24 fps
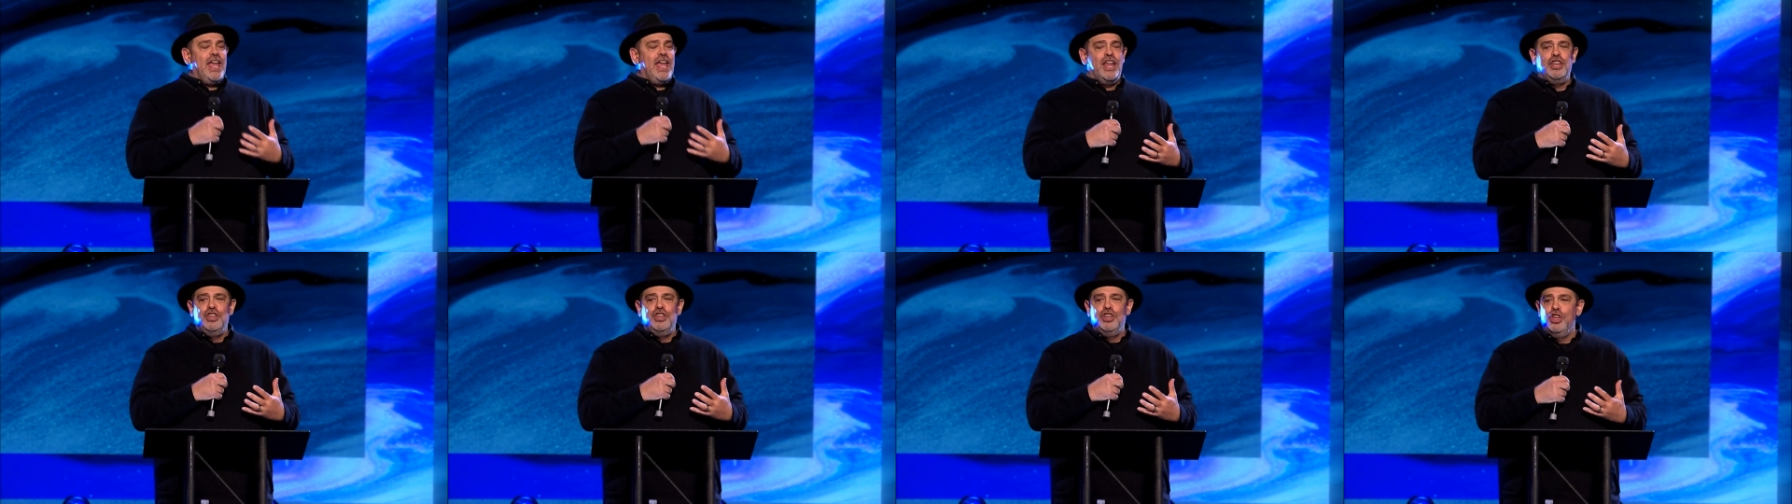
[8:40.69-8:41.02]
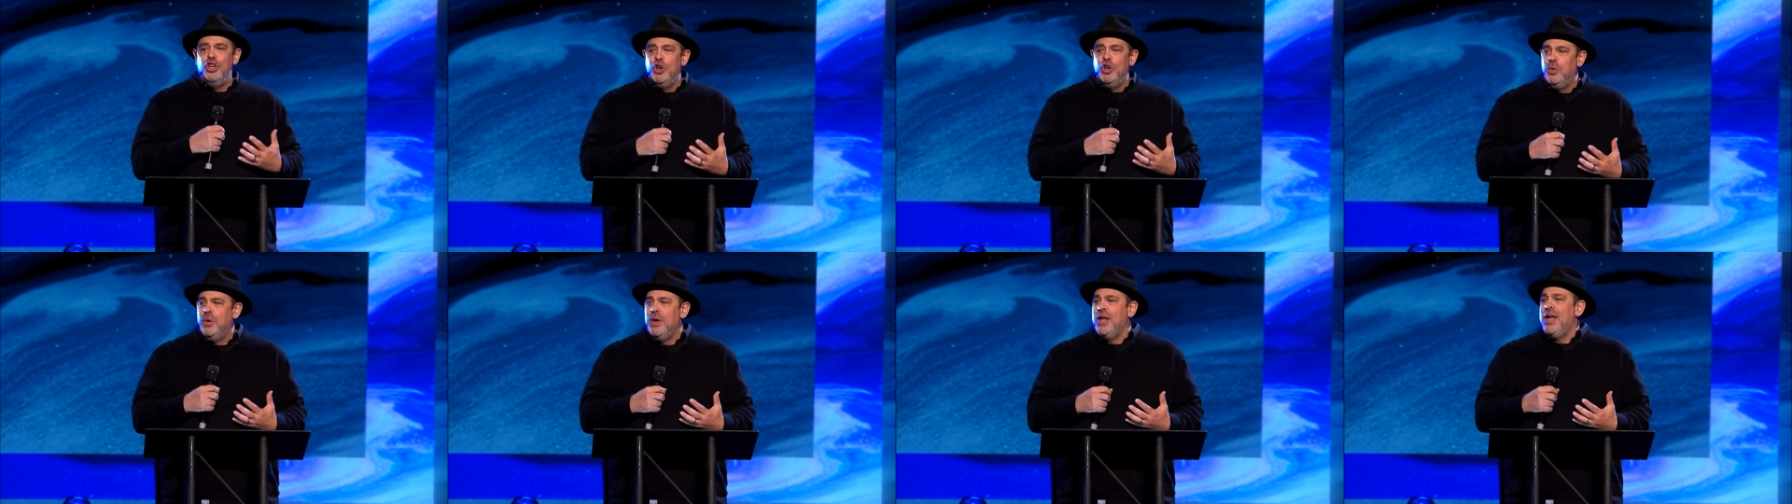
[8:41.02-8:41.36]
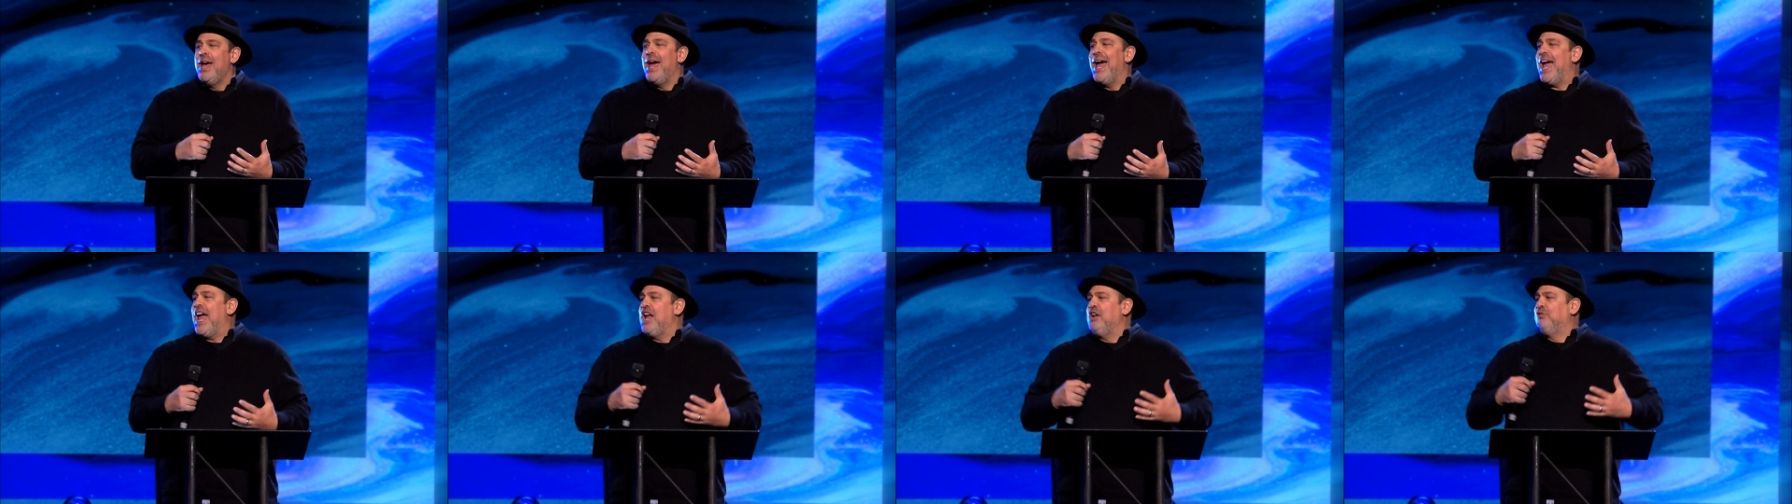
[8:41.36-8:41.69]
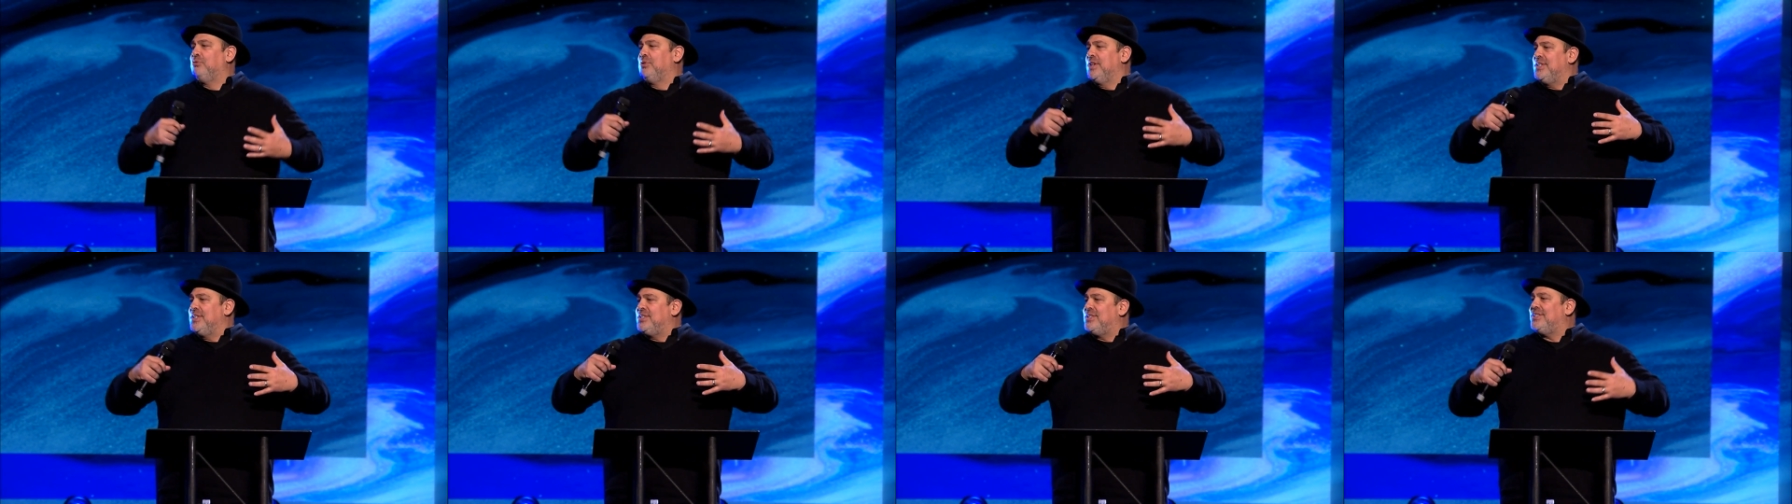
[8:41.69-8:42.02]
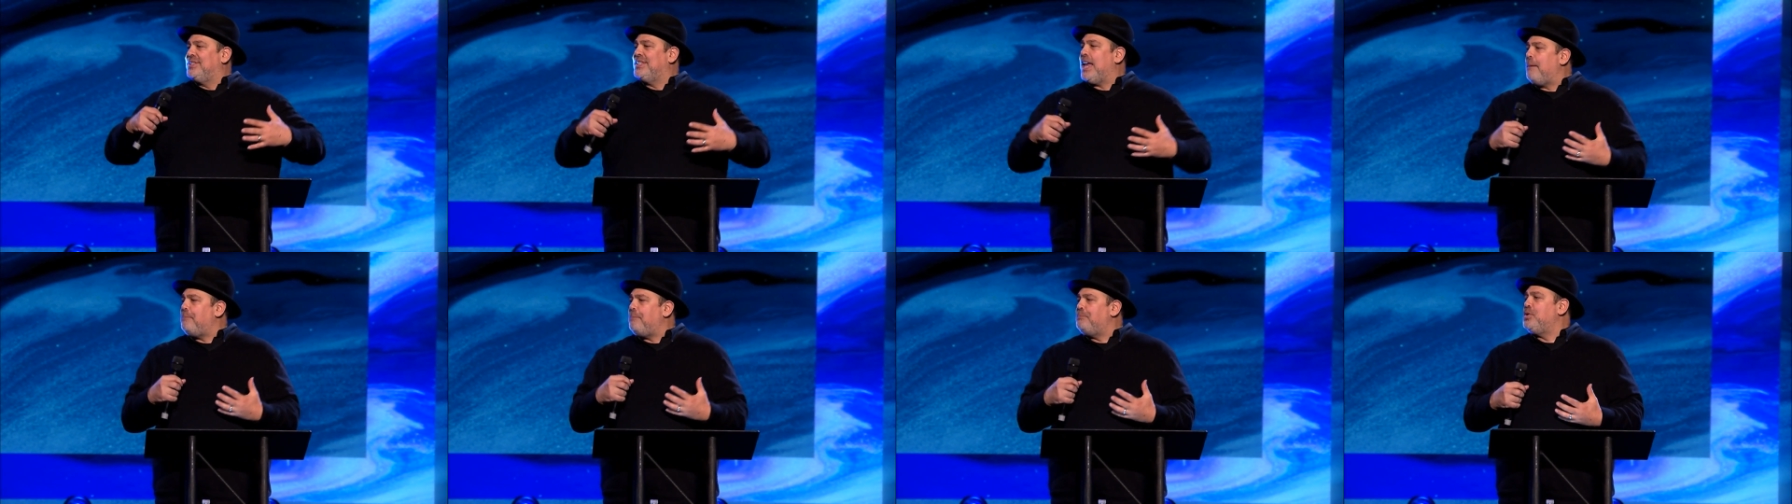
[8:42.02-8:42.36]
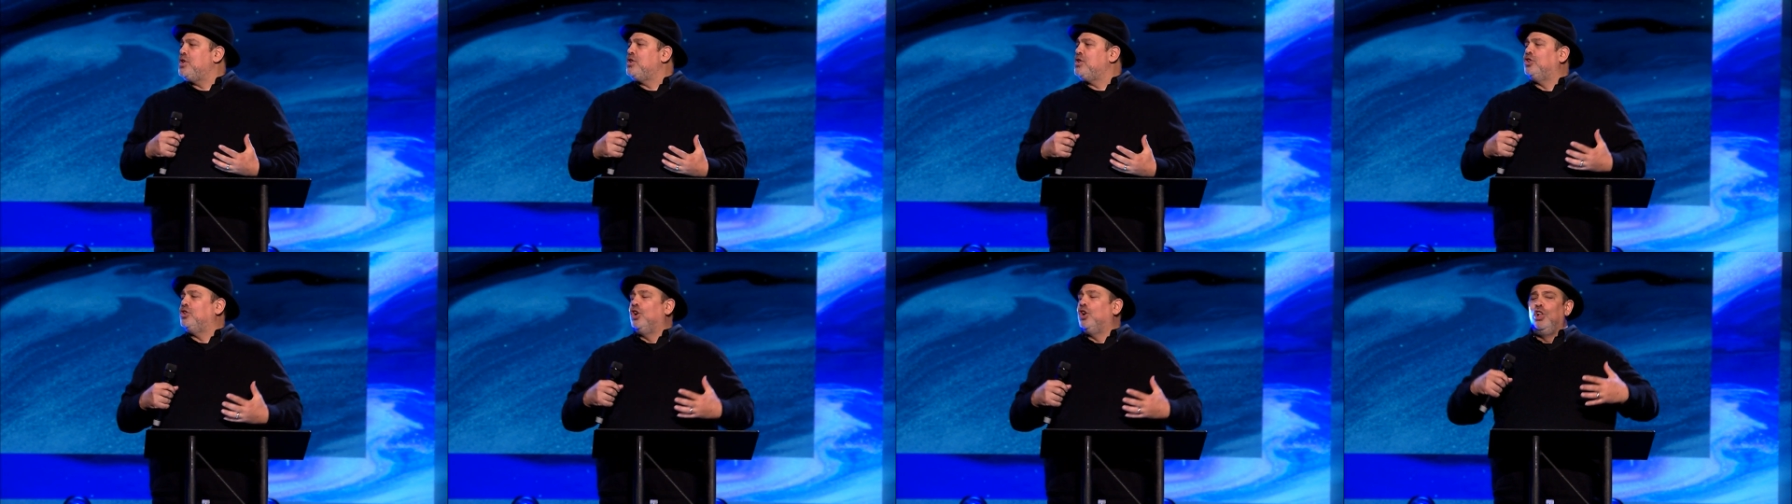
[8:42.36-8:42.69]
in you a
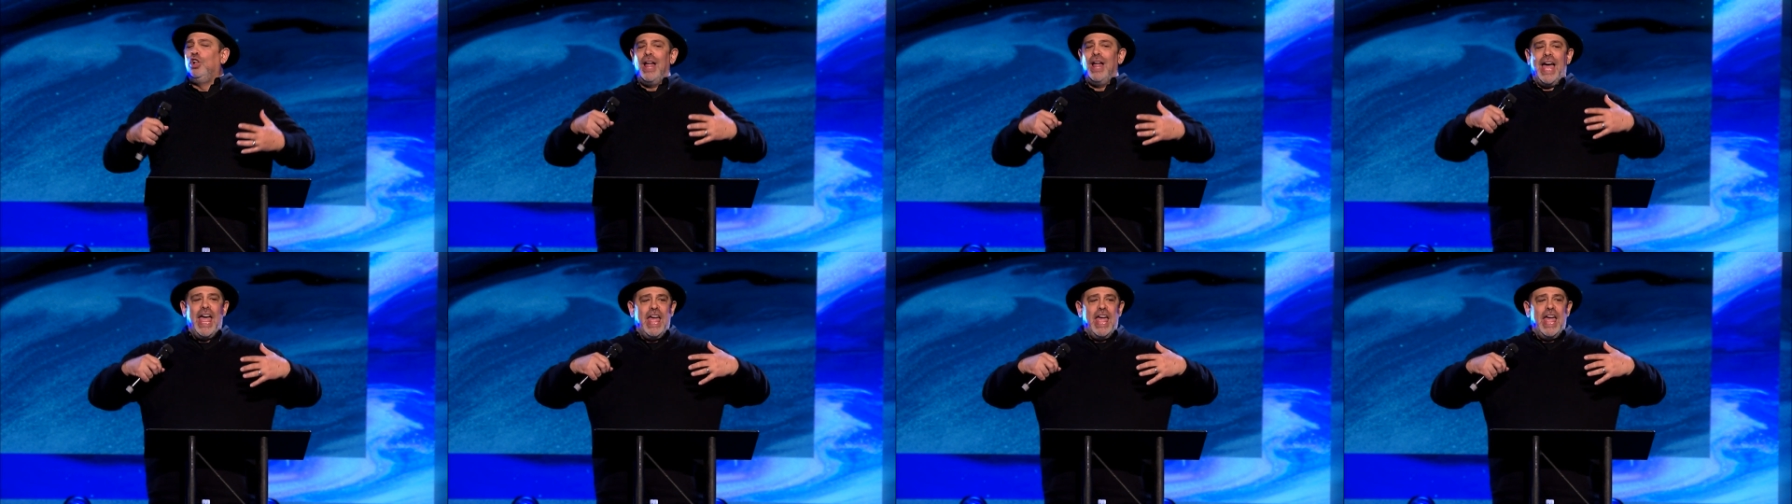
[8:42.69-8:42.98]
receptacle,